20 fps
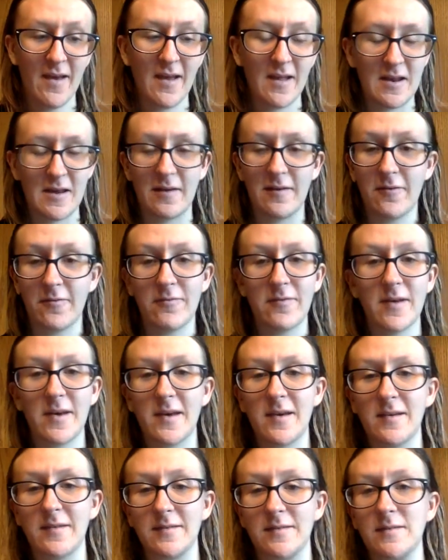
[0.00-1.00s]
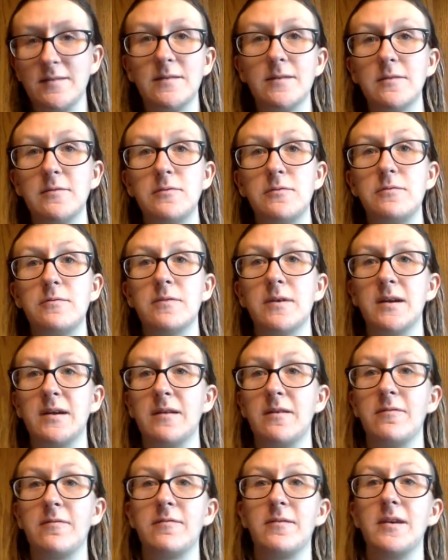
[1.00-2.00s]
and I don't like his suit. I
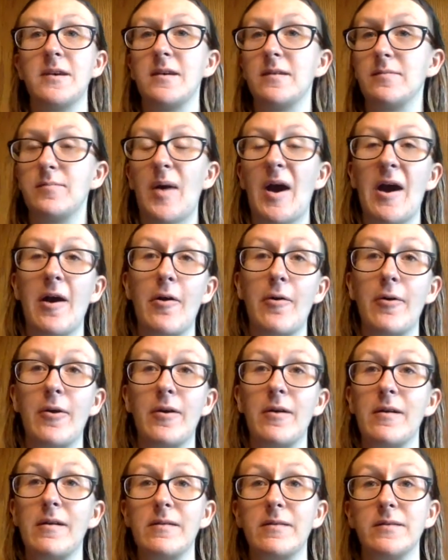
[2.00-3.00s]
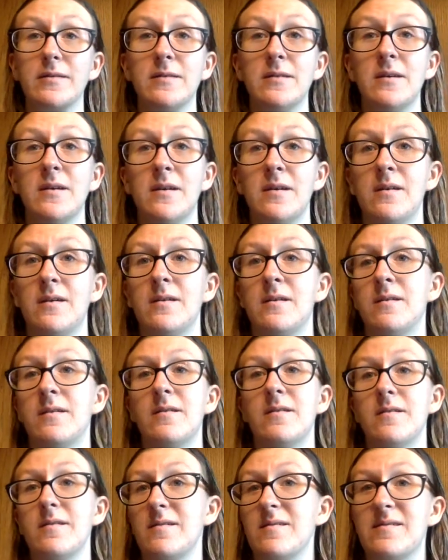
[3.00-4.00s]
don't like his powers.
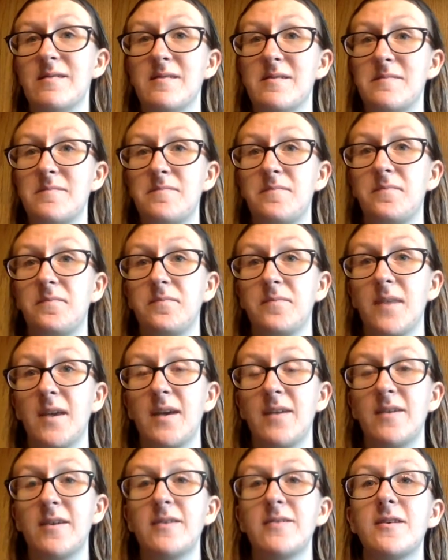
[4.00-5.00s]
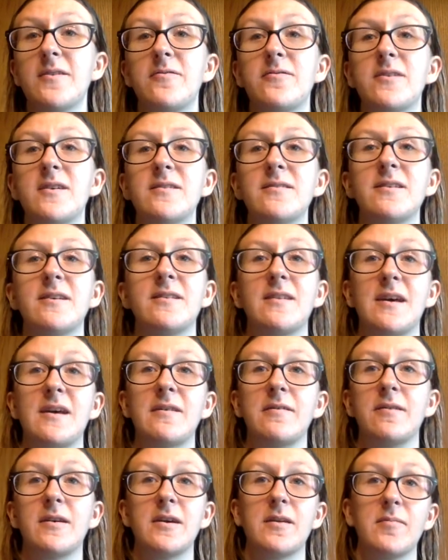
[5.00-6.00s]
I think the only thing that
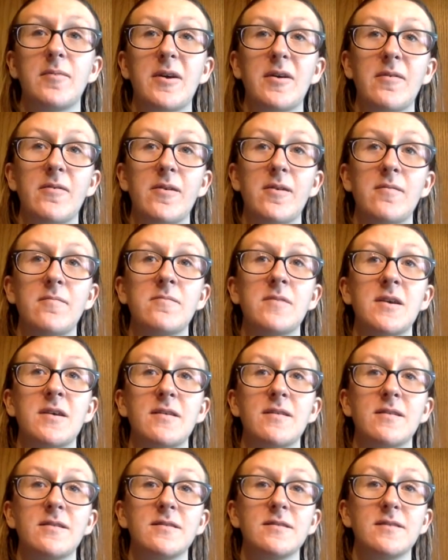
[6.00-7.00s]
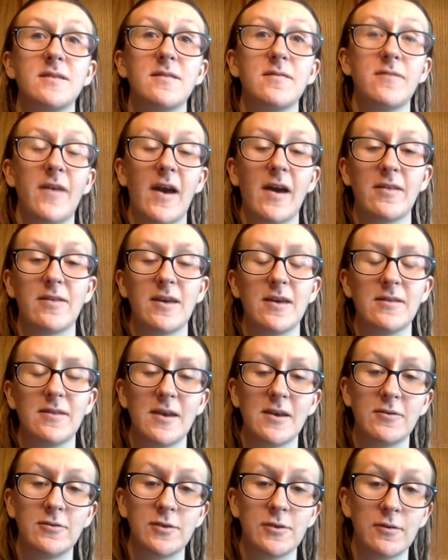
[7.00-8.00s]
I like about him is the fact that
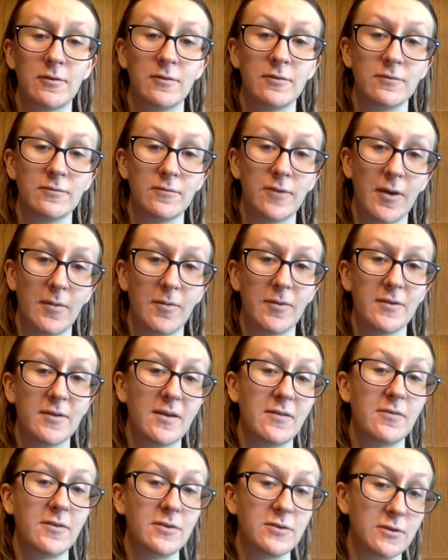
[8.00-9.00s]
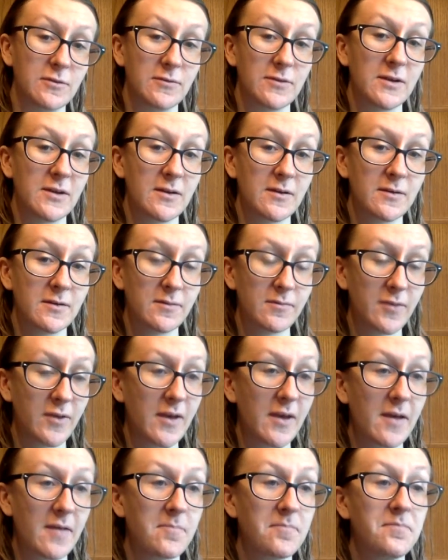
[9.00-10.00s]
they chose Robert Downey Jr. to
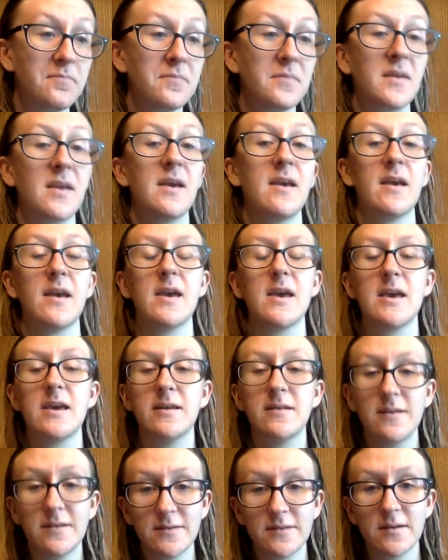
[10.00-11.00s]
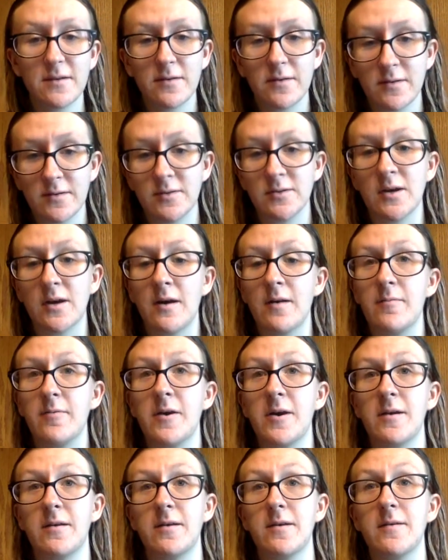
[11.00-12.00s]
play him. He does a good job
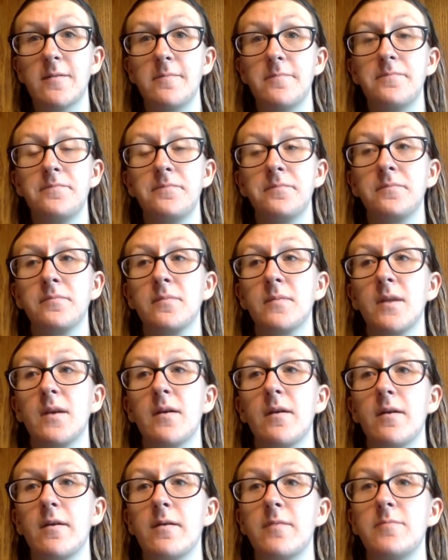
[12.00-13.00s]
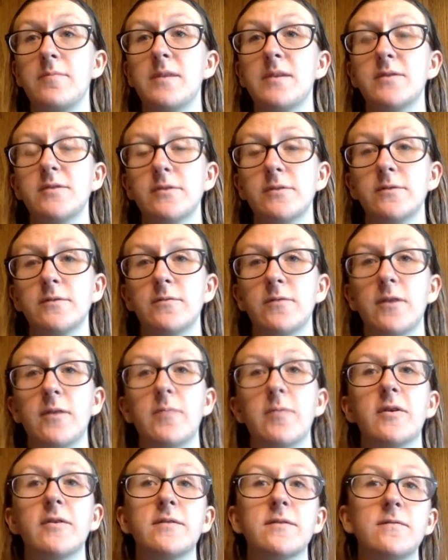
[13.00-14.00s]
at it. They chose the
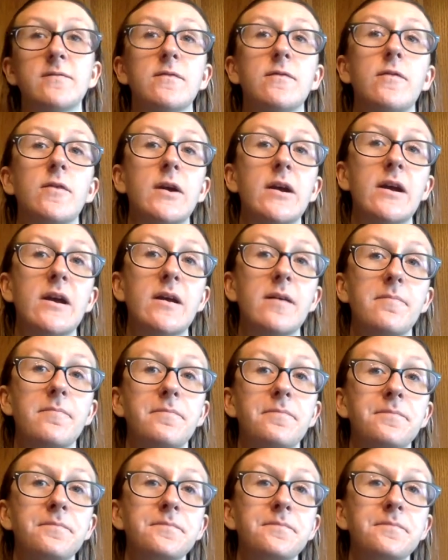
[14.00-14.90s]
right person for it,